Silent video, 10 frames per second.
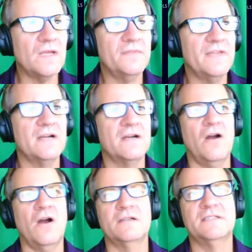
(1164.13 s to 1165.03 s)

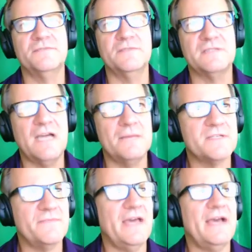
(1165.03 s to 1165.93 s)
There are different
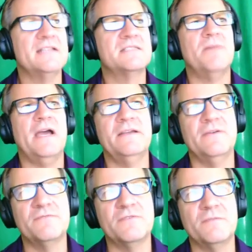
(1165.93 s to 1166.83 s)
types of ads.
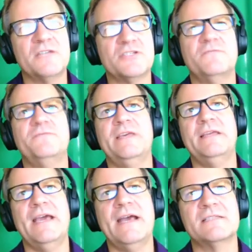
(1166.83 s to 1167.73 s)
Baidu information
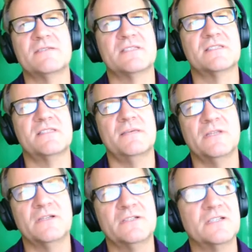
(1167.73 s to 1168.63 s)
feed ads is
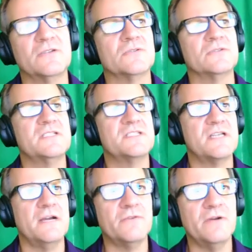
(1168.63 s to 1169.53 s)
similar to Google
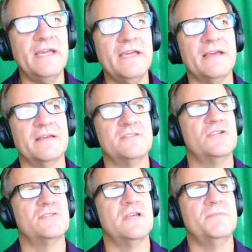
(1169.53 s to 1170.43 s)
Discovery. It
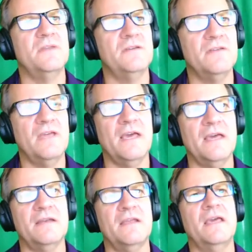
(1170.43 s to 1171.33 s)
shows up in
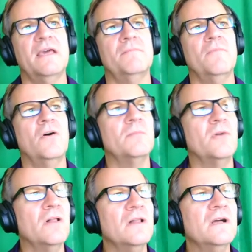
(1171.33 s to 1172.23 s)

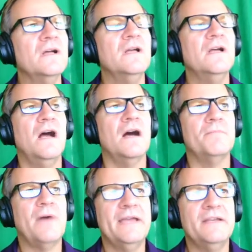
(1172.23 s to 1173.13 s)
mobile.
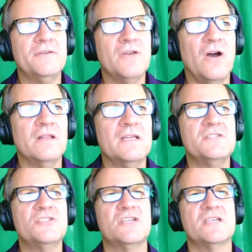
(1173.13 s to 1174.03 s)
Baidu
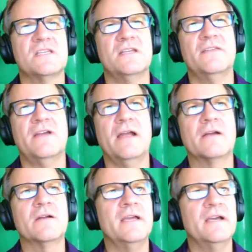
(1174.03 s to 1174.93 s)
Knowledge is another
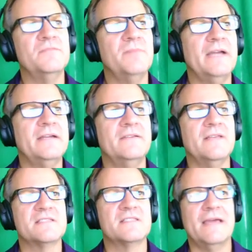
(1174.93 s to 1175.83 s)
area of Baidu
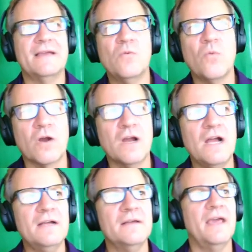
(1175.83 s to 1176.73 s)
that's like
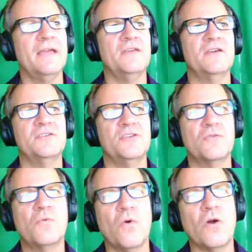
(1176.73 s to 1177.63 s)
Quora, and you could do
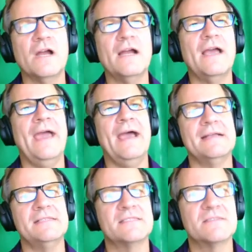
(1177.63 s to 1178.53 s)
Quora
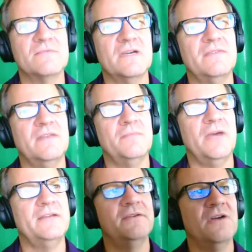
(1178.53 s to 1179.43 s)
ads within Baidu